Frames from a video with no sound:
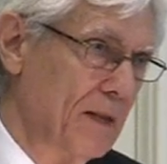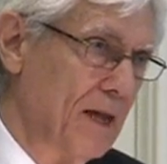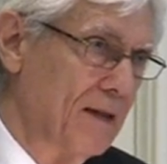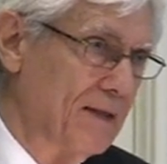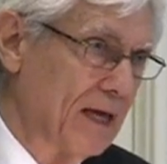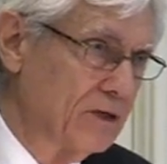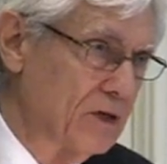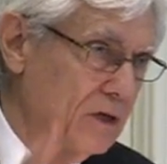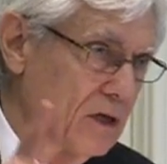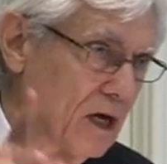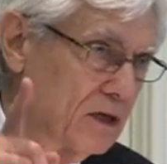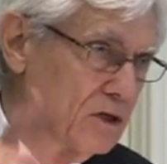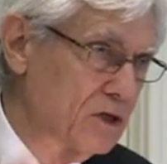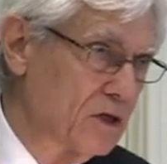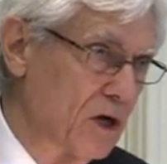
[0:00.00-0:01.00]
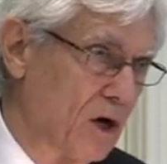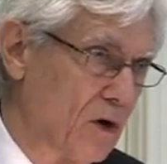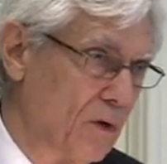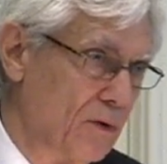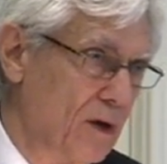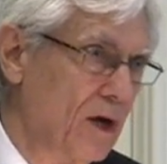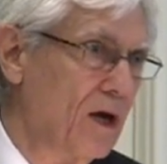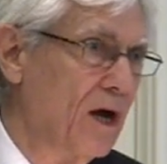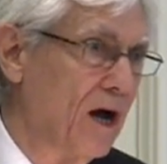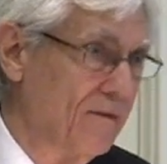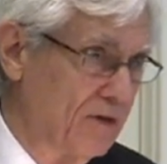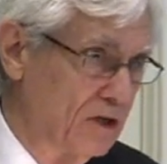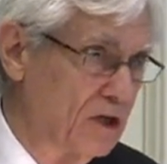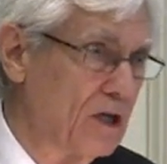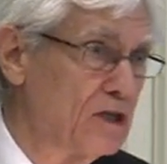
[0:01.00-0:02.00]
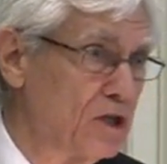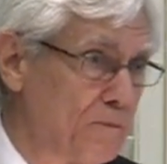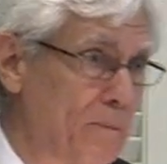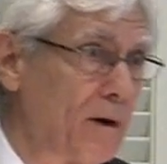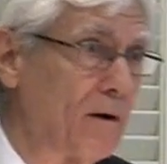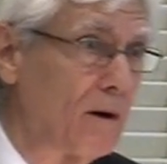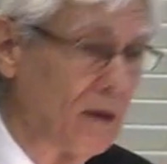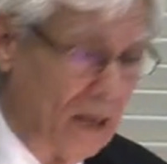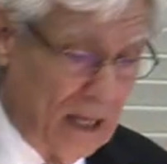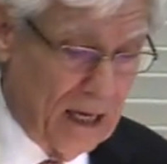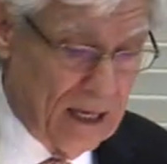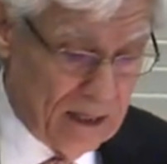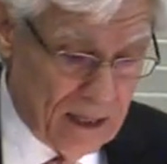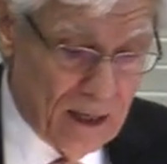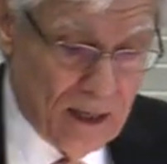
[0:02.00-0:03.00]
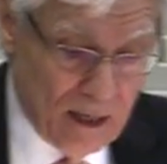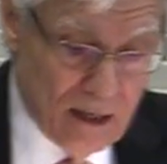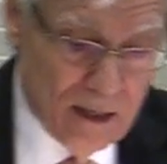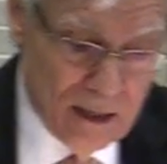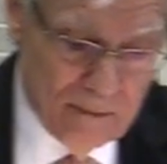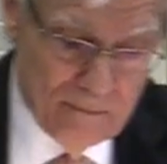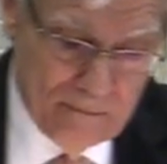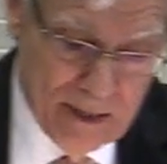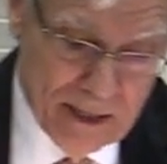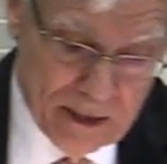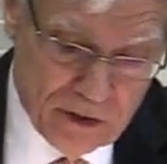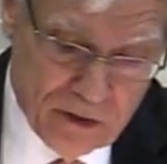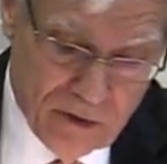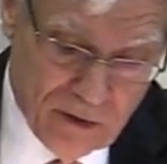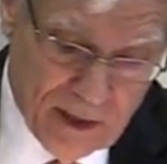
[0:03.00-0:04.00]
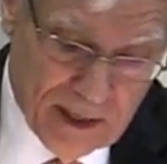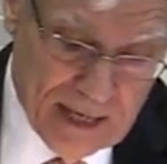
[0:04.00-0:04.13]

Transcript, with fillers: That's a touchstone of a Spirit led ministry.